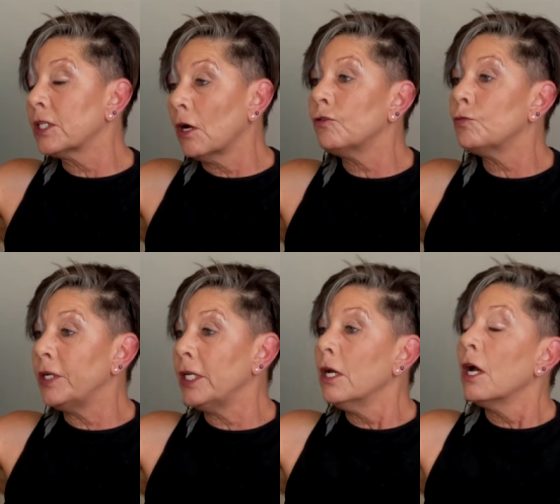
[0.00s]
and
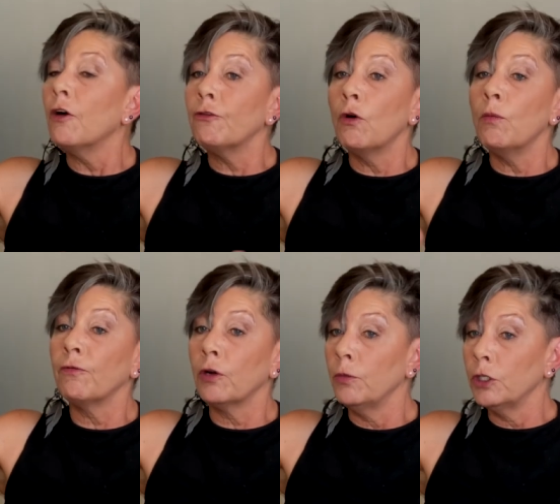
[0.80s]
themselves be a
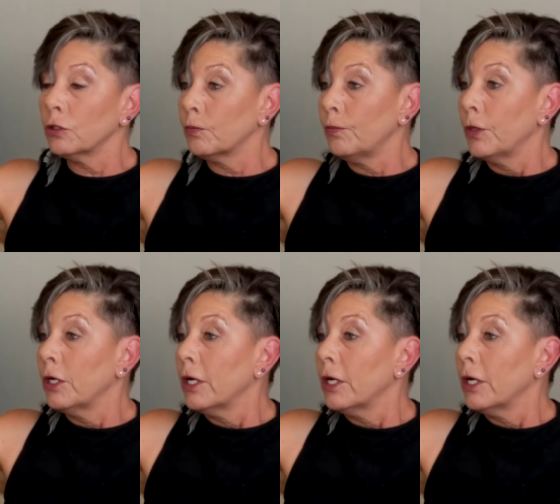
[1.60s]
form of commercial